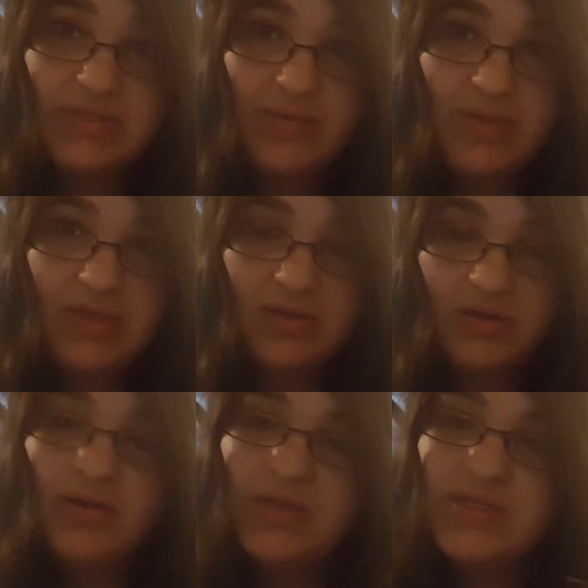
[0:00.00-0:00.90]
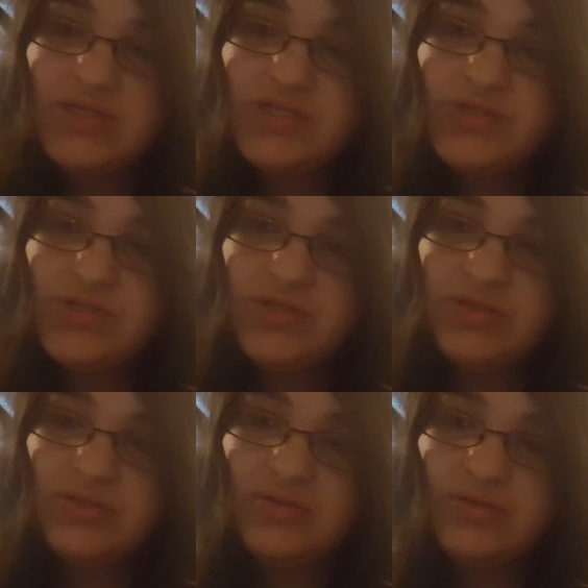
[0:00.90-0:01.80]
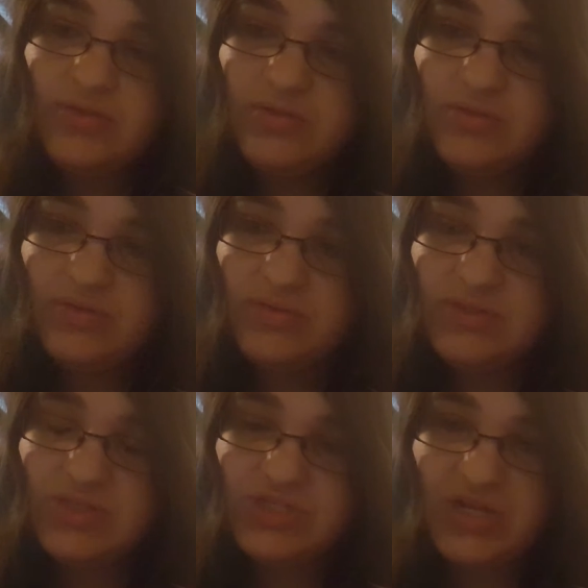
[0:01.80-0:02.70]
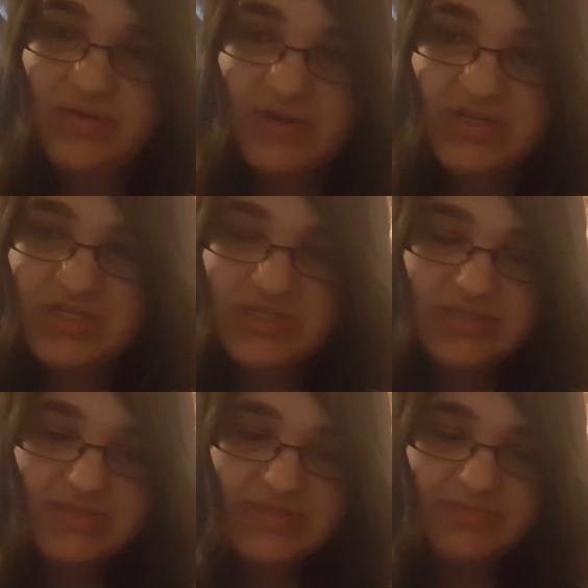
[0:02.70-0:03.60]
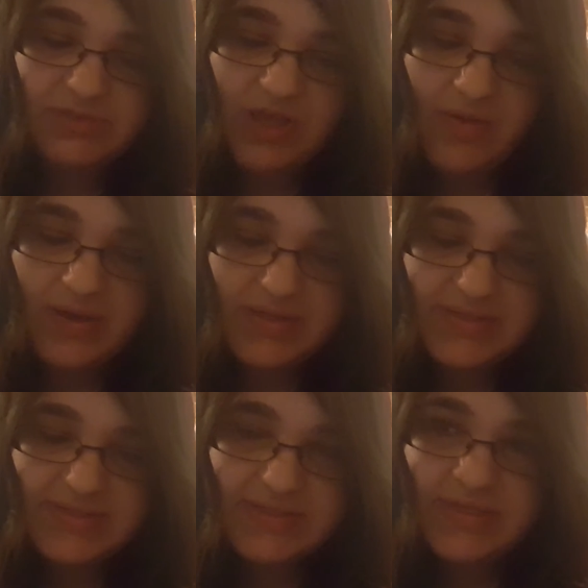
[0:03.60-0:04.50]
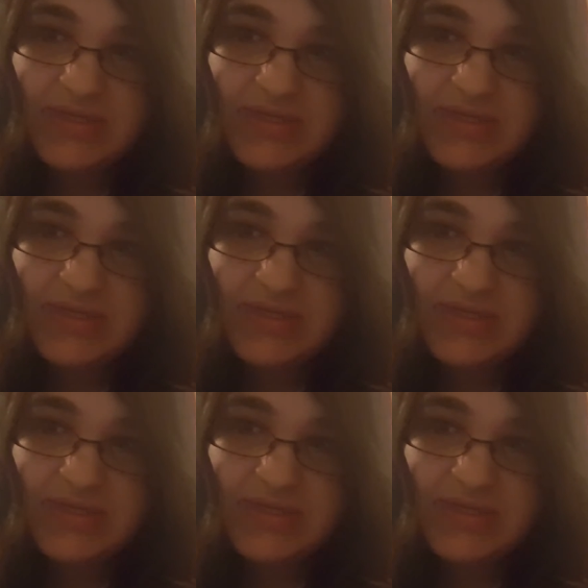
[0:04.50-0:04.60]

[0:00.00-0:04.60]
that we encourage generations below us